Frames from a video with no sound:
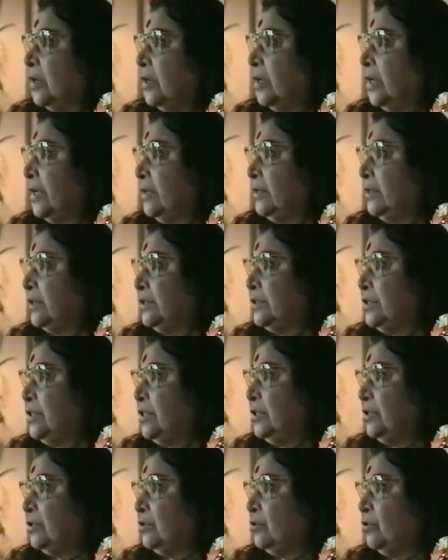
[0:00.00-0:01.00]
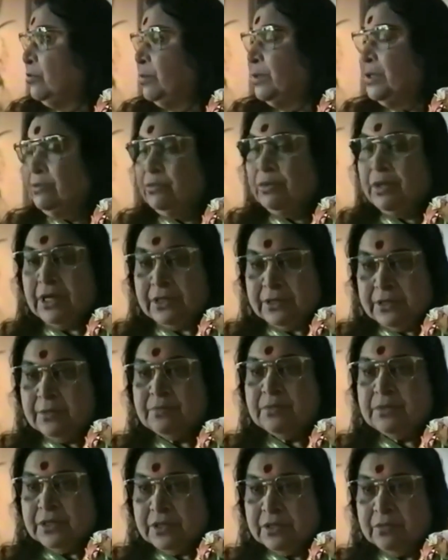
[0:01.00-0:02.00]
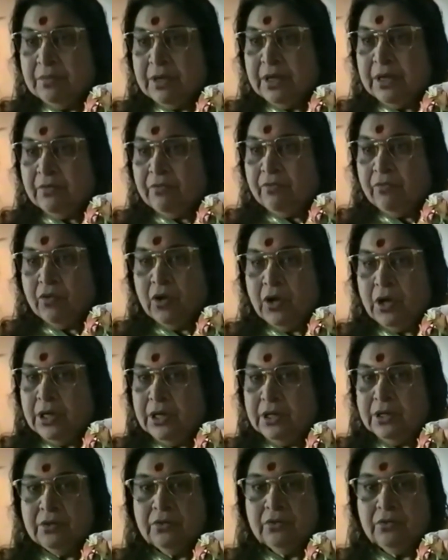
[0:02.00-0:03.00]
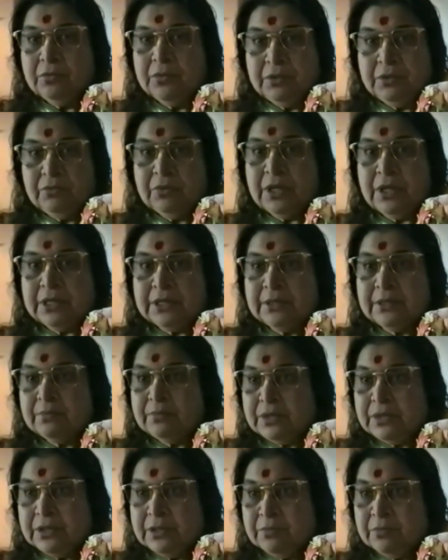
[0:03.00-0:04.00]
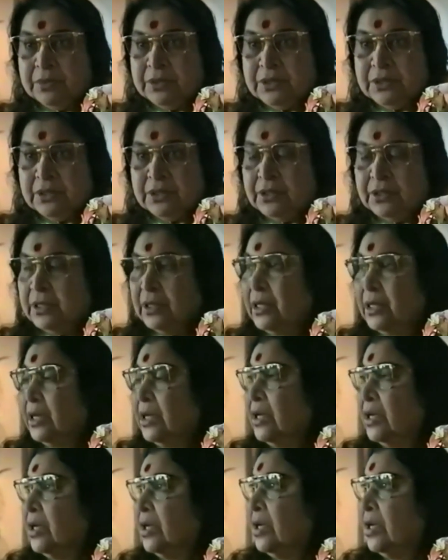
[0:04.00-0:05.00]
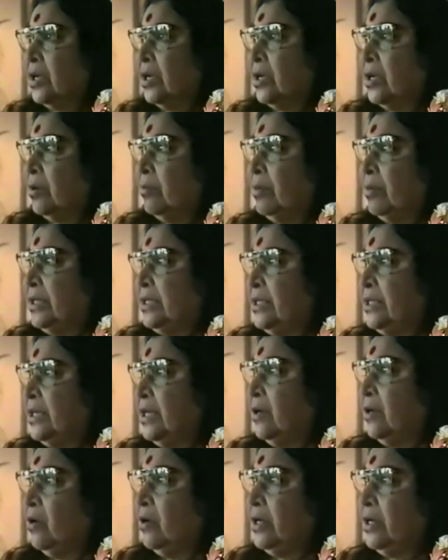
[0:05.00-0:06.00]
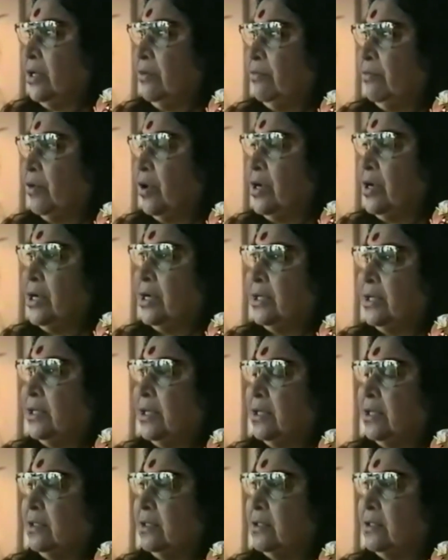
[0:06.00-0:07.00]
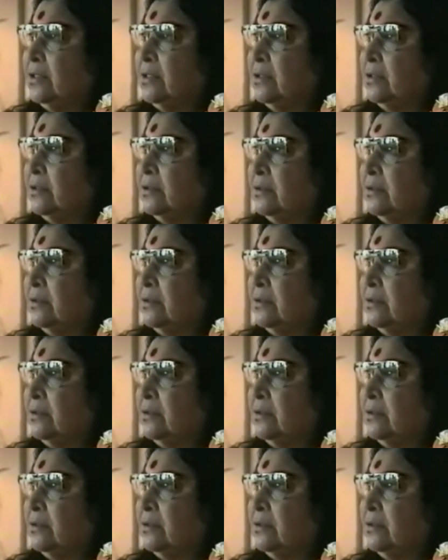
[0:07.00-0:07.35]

Like Rajneesh, nobody would accept such a man. Freud, nobody would accept such a person. But here already Freud had done the